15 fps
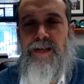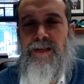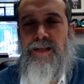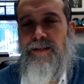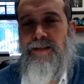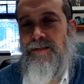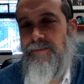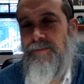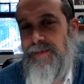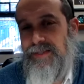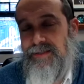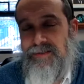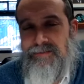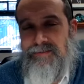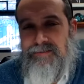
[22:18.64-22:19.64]
Uh, a pig
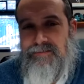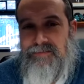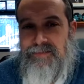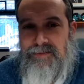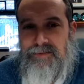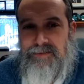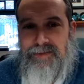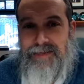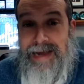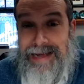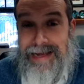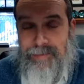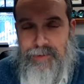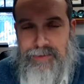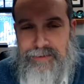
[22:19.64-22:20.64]
is just an
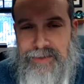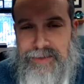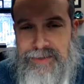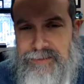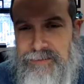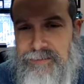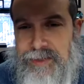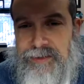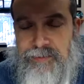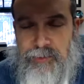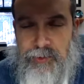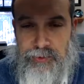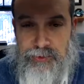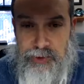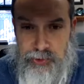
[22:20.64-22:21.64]
animal; it doesn't make
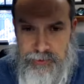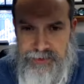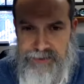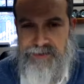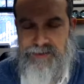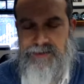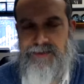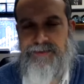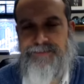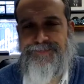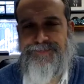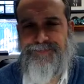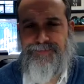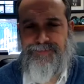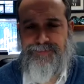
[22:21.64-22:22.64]
moral choices.
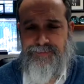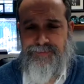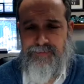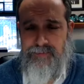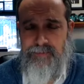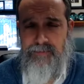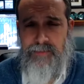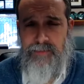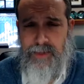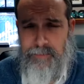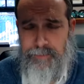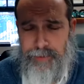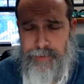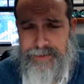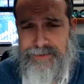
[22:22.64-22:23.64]

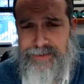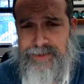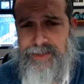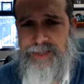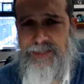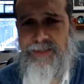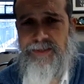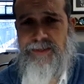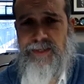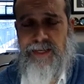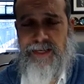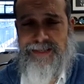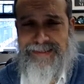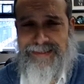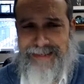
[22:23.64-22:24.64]
But the
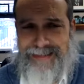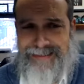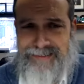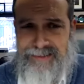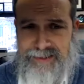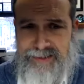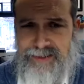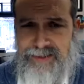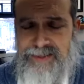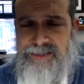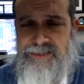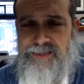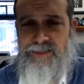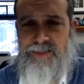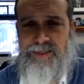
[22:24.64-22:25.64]
idea
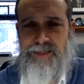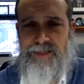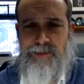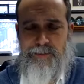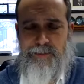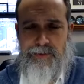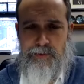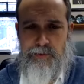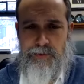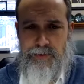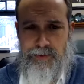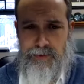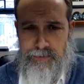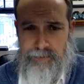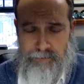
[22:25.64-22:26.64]
is the Hebrew
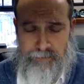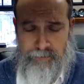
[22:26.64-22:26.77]
word